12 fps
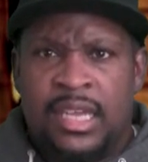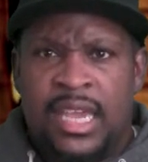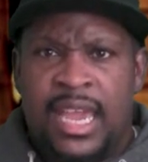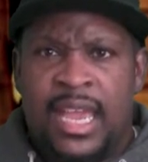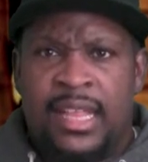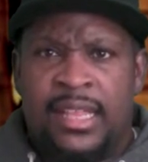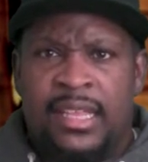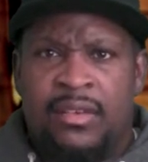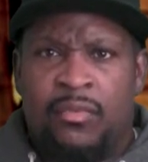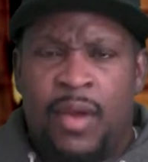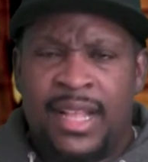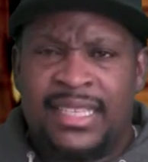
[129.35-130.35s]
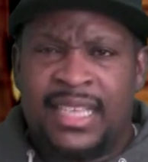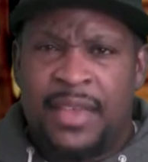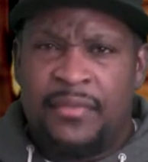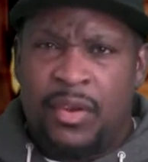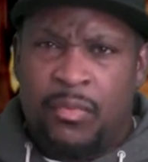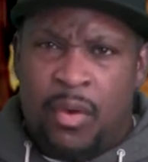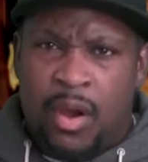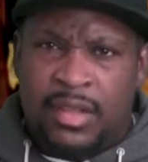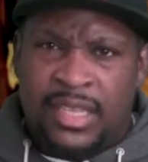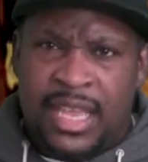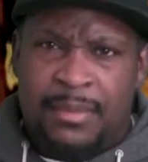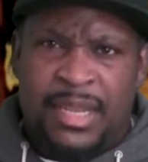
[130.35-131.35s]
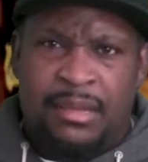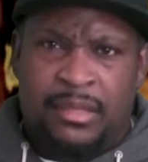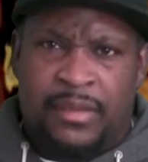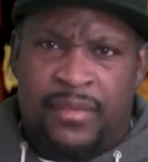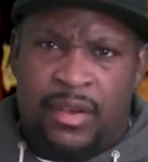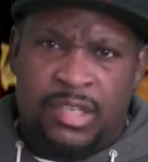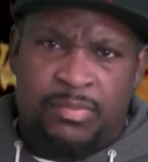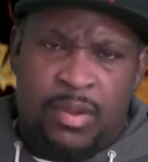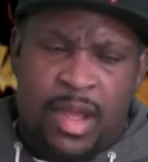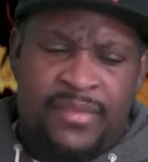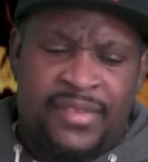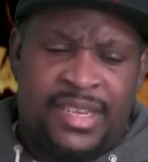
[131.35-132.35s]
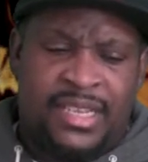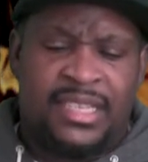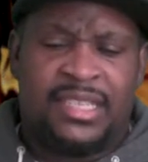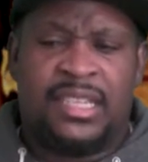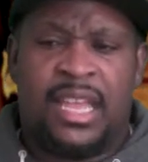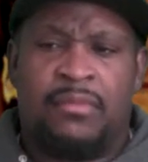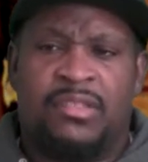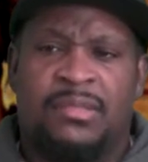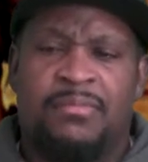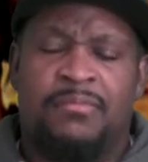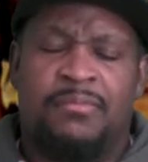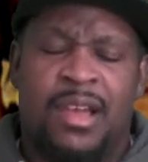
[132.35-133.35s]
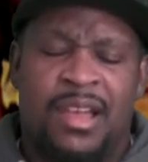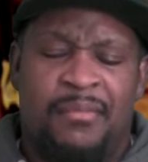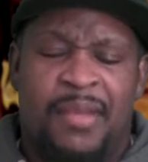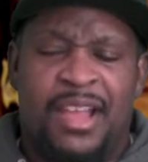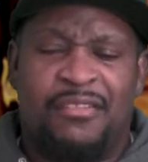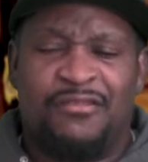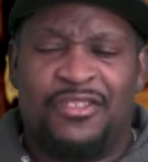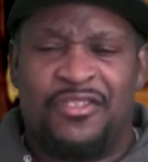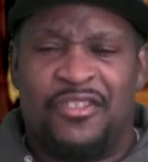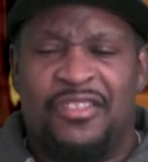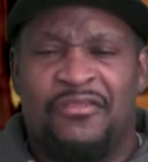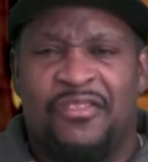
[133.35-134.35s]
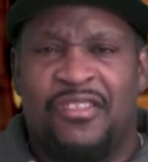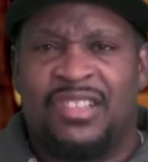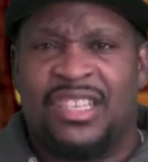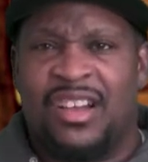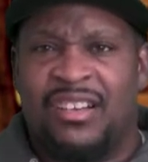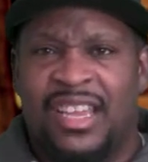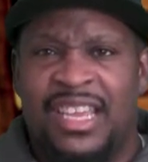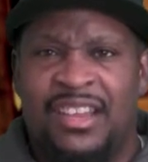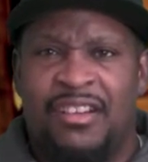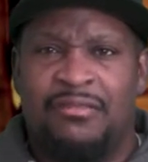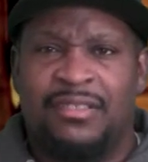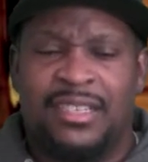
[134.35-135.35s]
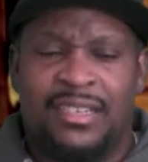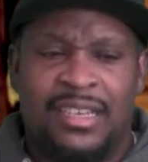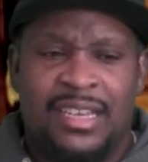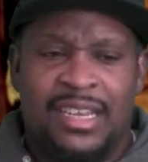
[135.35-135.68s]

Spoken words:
And one savior walked in, but he was a false prophet, and his name was Michael Jordan, real talk. And he owns the